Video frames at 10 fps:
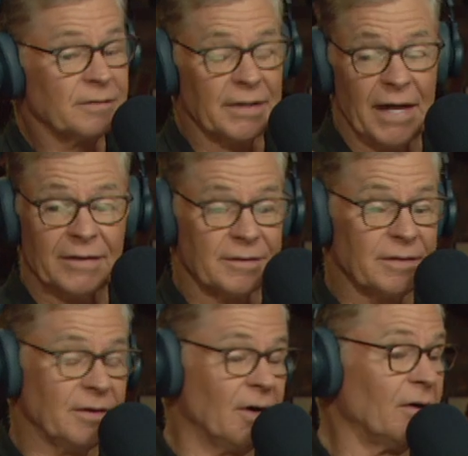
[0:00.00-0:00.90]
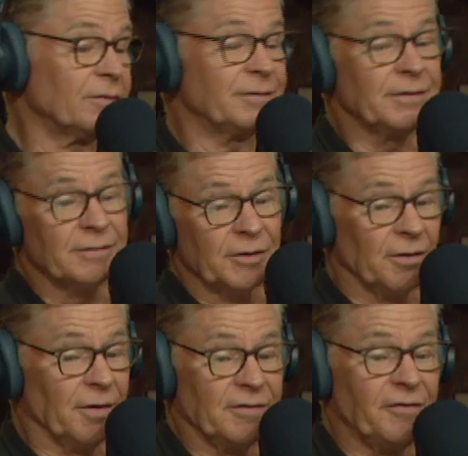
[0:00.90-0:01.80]
that, you know,
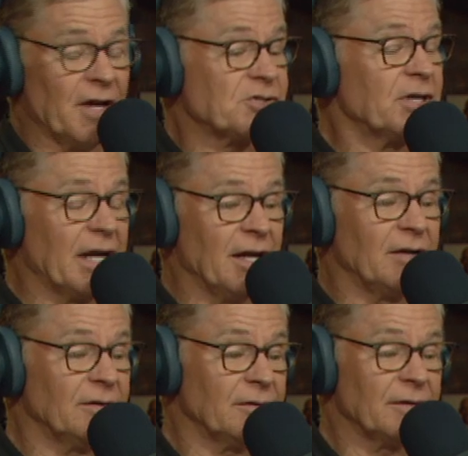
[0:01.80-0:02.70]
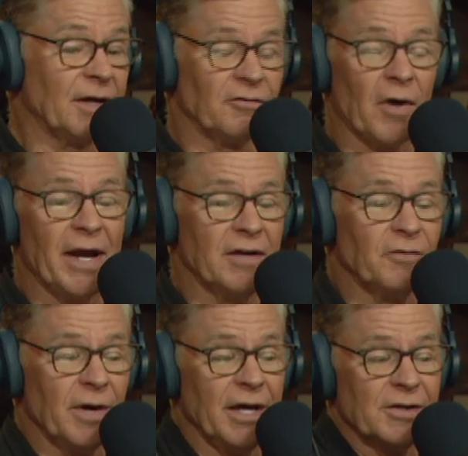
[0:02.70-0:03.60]
you're invested in a variety of
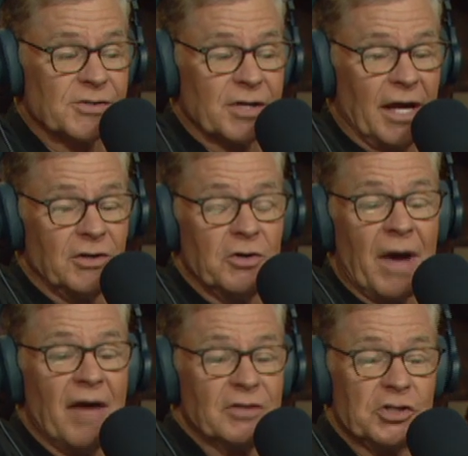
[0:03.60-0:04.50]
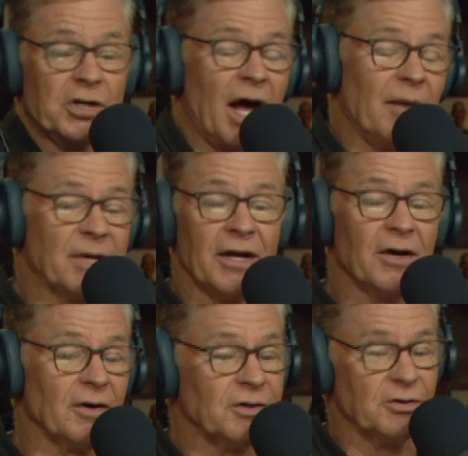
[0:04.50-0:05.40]
ways, and you have a job
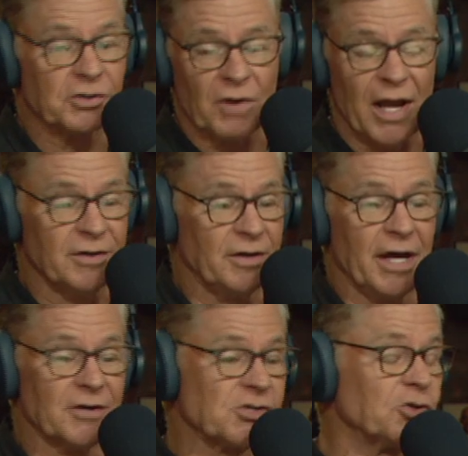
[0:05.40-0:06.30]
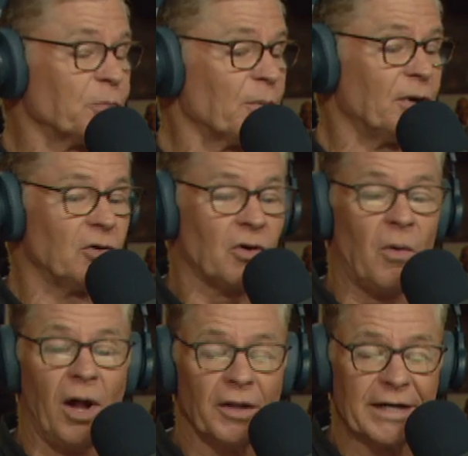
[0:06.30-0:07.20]
here and you're trying to, you got a Super Bowl
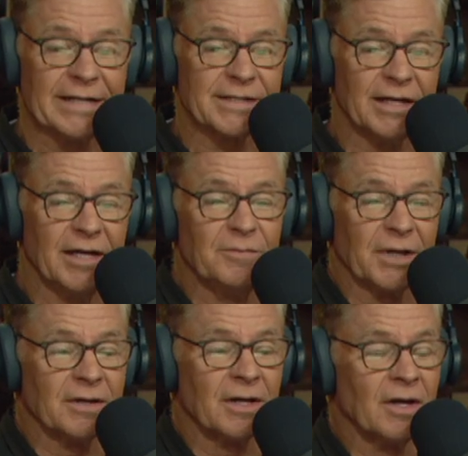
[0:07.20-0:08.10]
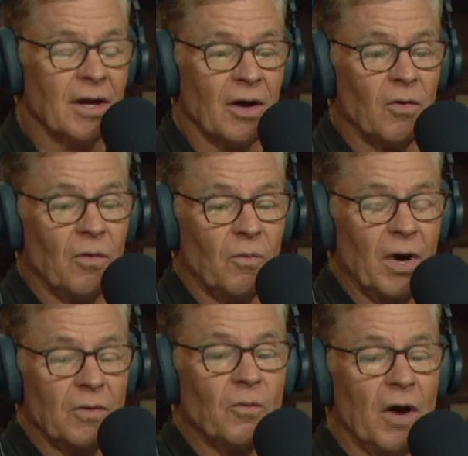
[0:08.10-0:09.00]
quality team. But
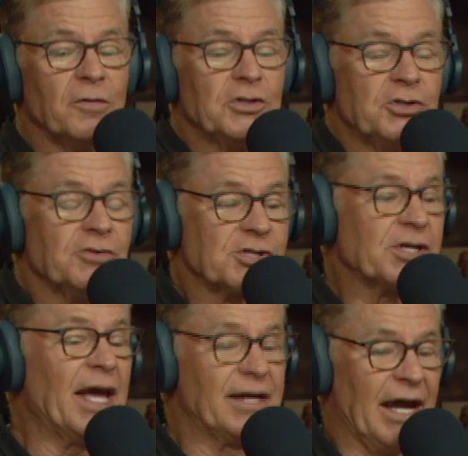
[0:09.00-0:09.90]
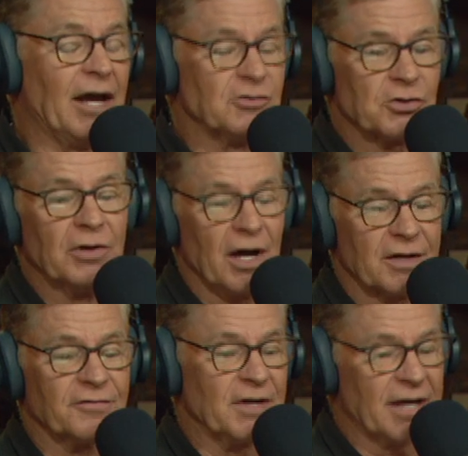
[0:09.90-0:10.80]
what would you say to Andrew
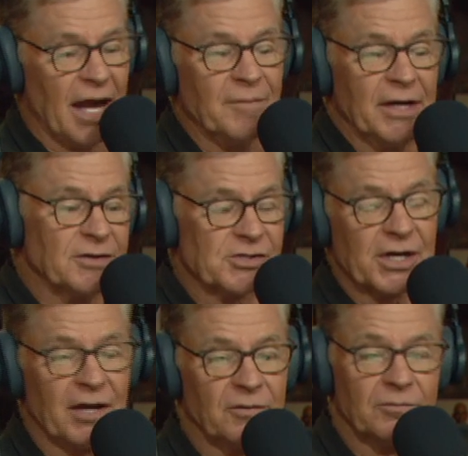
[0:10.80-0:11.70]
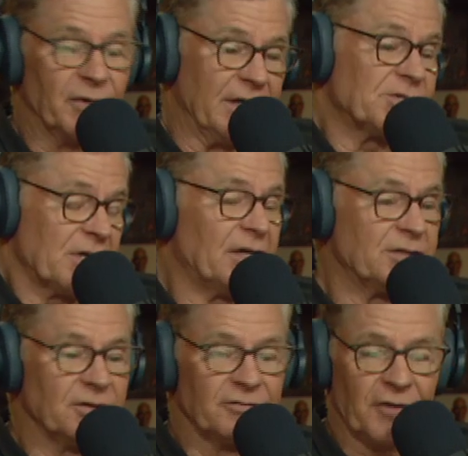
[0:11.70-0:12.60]
Luck if he came in and said what he
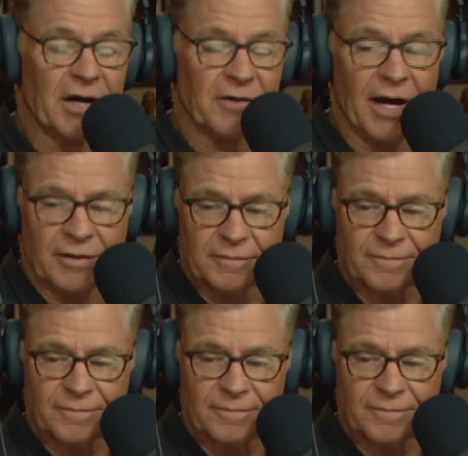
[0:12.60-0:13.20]
said to Frank Reich?